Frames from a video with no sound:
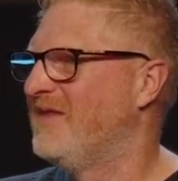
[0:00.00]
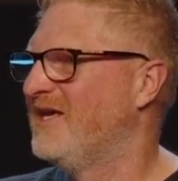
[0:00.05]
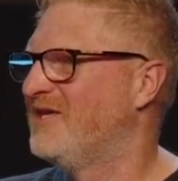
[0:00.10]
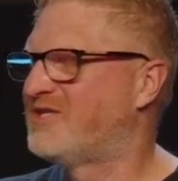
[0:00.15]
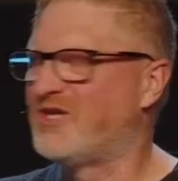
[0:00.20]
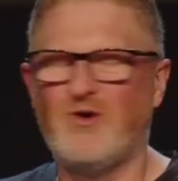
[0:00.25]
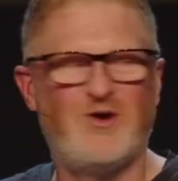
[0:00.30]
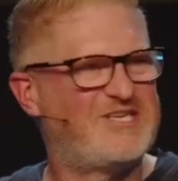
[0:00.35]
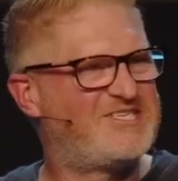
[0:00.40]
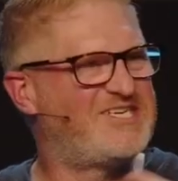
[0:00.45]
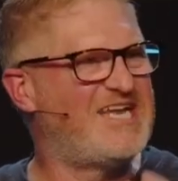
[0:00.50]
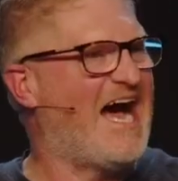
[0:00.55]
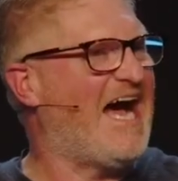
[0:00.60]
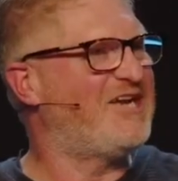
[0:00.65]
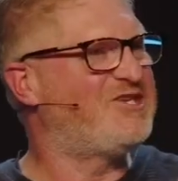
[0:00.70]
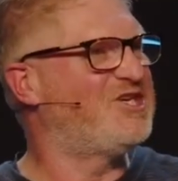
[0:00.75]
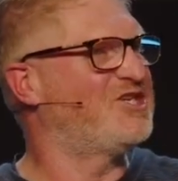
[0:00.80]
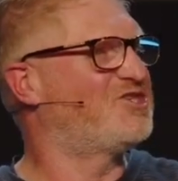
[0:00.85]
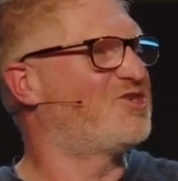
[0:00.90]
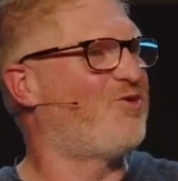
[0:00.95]
So it's
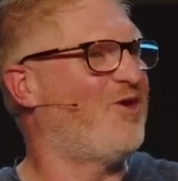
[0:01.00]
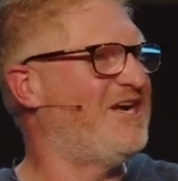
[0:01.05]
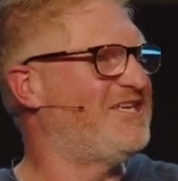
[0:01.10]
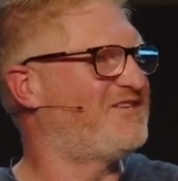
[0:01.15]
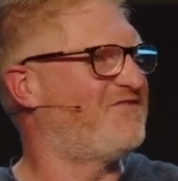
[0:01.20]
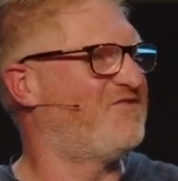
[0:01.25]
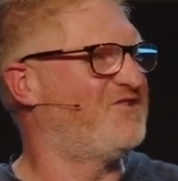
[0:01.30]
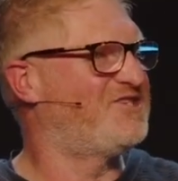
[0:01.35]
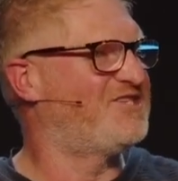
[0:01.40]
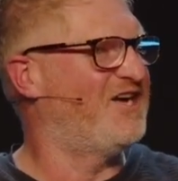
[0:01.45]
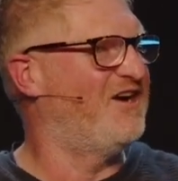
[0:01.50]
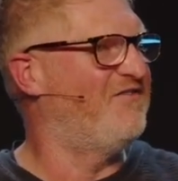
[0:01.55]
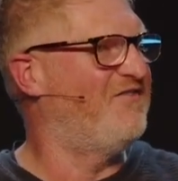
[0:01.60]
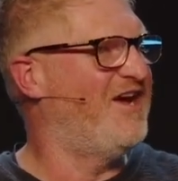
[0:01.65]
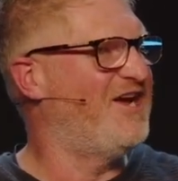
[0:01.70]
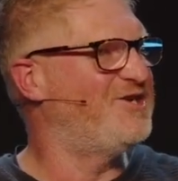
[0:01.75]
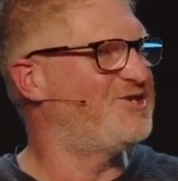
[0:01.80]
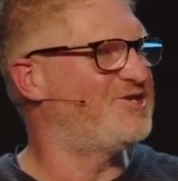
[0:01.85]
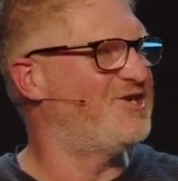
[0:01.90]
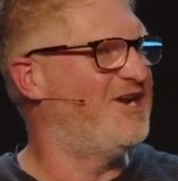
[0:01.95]
not just grace for
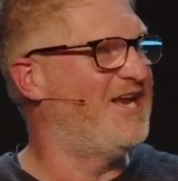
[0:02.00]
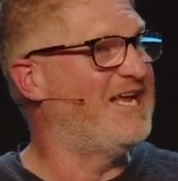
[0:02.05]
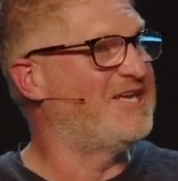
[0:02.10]
salvation.